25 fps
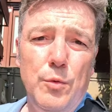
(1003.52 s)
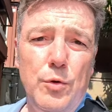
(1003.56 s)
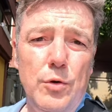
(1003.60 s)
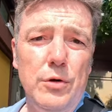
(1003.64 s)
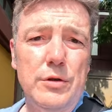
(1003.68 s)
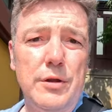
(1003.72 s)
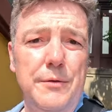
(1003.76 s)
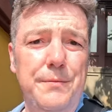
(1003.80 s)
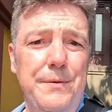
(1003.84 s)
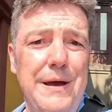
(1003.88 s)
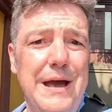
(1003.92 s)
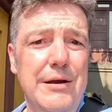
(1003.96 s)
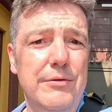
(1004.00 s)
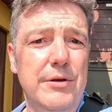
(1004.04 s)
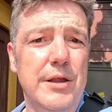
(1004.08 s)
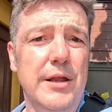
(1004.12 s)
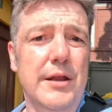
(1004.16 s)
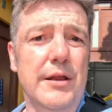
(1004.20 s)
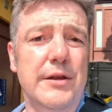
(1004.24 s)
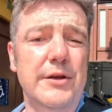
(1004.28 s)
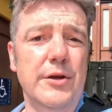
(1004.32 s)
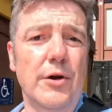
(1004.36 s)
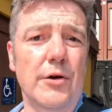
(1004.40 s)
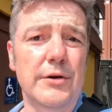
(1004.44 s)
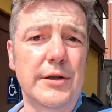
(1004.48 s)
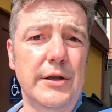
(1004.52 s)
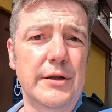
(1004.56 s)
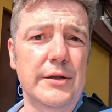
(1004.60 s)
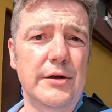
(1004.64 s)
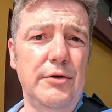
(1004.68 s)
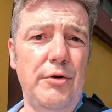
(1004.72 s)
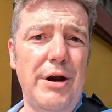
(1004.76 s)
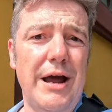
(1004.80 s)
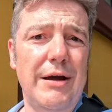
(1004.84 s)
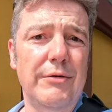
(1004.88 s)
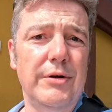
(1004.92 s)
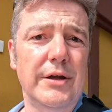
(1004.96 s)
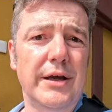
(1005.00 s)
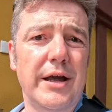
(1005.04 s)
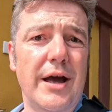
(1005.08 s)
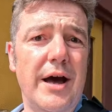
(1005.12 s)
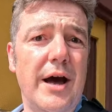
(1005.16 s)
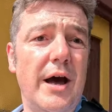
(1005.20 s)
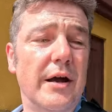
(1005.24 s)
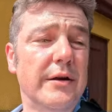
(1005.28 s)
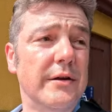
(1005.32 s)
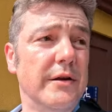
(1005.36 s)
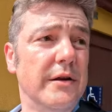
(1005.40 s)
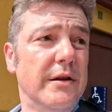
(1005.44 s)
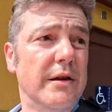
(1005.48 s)
water fountains jotted around the
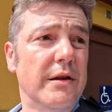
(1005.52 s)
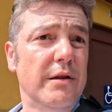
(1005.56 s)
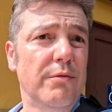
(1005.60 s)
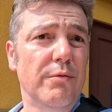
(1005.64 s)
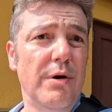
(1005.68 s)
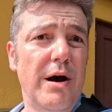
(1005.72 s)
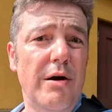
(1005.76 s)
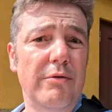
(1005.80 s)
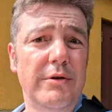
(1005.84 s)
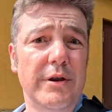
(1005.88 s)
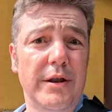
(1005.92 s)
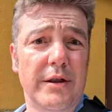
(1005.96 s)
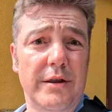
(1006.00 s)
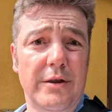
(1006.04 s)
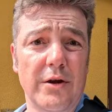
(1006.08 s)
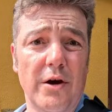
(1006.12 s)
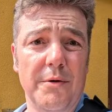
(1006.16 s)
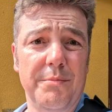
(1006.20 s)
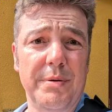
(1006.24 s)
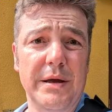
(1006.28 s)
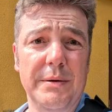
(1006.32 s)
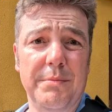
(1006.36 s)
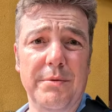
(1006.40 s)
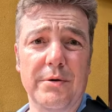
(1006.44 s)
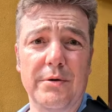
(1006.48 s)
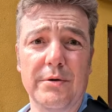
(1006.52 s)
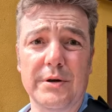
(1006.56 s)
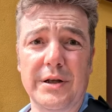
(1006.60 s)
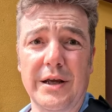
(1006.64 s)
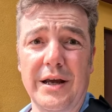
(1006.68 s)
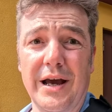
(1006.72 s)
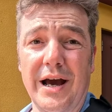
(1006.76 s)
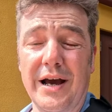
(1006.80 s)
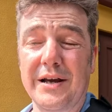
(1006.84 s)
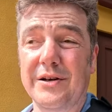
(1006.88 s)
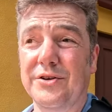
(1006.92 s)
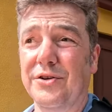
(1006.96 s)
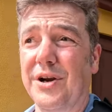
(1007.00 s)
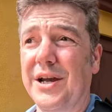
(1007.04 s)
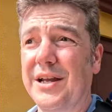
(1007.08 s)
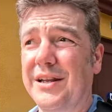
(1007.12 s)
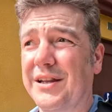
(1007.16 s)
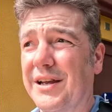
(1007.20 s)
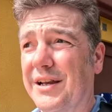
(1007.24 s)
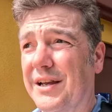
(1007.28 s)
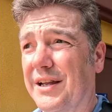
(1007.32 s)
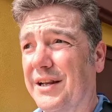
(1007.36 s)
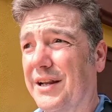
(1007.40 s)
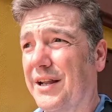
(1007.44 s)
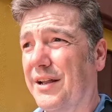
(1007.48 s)
gardens as well to stop people
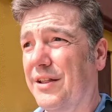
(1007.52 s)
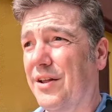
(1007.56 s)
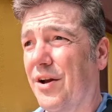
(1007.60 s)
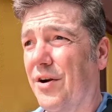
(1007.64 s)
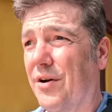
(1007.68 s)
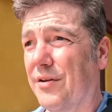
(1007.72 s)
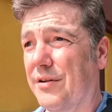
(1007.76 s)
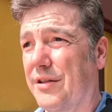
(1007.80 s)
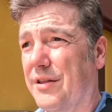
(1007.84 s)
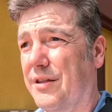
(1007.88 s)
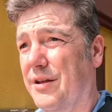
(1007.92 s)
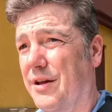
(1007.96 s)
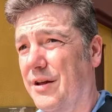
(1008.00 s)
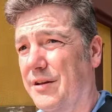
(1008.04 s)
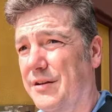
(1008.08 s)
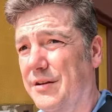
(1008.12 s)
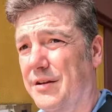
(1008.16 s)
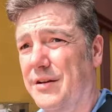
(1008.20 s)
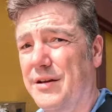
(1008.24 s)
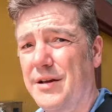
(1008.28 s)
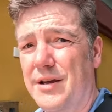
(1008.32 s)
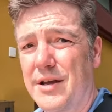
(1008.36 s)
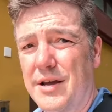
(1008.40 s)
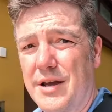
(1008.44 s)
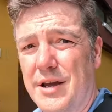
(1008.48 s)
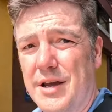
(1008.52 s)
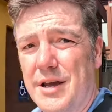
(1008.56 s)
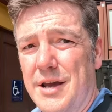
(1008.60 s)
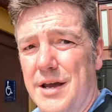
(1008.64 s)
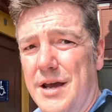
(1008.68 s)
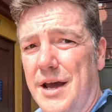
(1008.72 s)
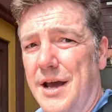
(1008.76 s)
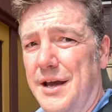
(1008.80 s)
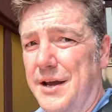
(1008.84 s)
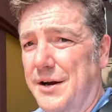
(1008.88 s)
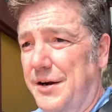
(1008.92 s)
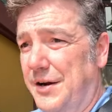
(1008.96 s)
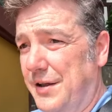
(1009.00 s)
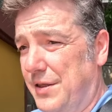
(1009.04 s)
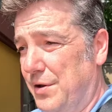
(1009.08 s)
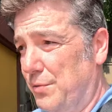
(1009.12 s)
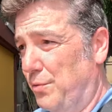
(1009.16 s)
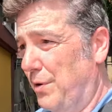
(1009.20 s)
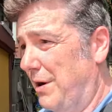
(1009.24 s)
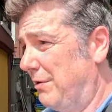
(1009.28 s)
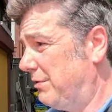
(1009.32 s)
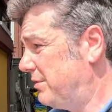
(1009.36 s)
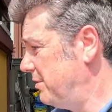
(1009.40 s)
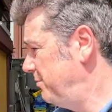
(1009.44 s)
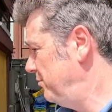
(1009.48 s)
dehydrating in this hot sun. Here is a
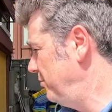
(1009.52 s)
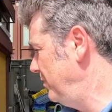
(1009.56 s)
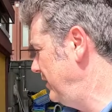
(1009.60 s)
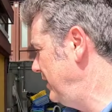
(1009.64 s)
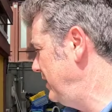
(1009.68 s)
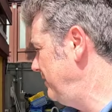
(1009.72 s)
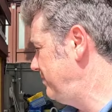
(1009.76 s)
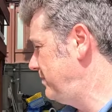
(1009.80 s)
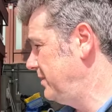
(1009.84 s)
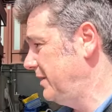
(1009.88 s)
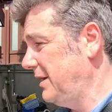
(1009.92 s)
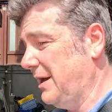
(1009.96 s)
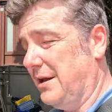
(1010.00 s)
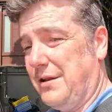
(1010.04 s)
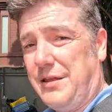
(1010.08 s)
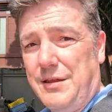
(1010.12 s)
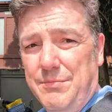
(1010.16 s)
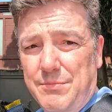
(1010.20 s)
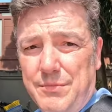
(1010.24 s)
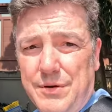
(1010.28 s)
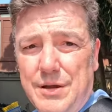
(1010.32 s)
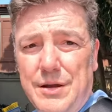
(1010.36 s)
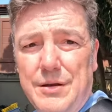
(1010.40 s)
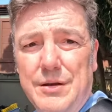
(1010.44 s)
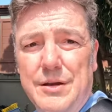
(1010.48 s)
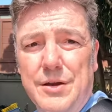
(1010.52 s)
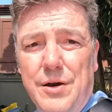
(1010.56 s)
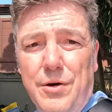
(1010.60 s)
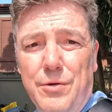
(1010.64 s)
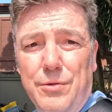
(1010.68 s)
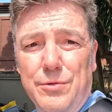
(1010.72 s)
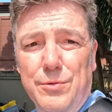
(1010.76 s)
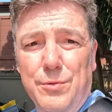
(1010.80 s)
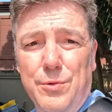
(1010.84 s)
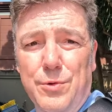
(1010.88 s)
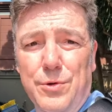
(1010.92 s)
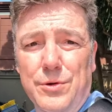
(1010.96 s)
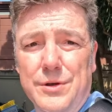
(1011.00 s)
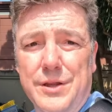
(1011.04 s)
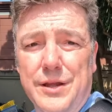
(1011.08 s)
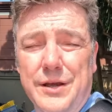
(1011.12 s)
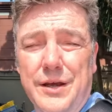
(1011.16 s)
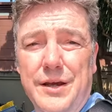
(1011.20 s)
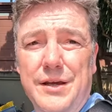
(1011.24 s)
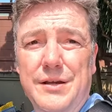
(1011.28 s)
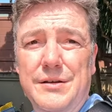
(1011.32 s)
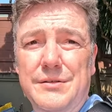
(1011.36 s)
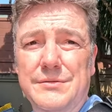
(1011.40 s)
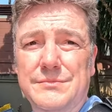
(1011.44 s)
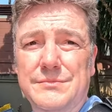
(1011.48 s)
welcome relief to get some cold water.